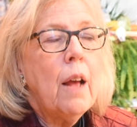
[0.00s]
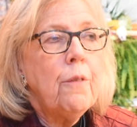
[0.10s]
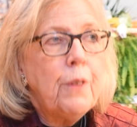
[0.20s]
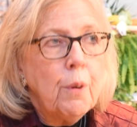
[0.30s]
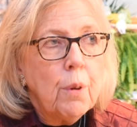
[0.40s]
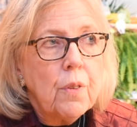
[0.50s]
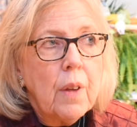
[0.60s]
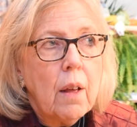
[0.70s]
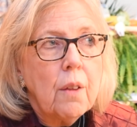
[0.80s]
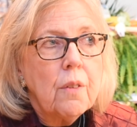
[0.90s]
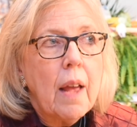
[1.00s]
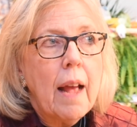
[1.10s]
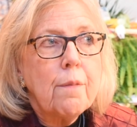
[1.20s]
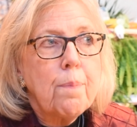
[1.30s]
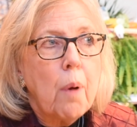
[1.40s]
and fuel cells
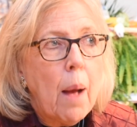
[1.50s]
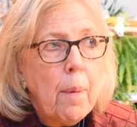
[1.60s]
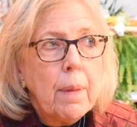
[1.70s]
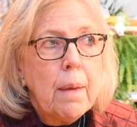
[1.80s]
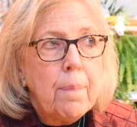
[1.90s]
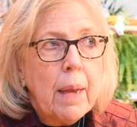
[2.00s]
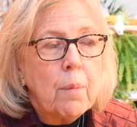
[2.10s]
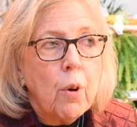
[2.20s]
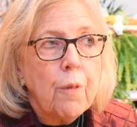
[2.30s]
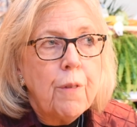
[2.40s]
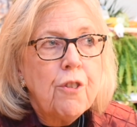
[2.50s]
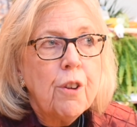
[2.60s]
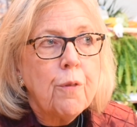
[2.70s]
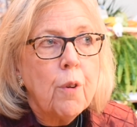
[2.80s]
as probably being more efficient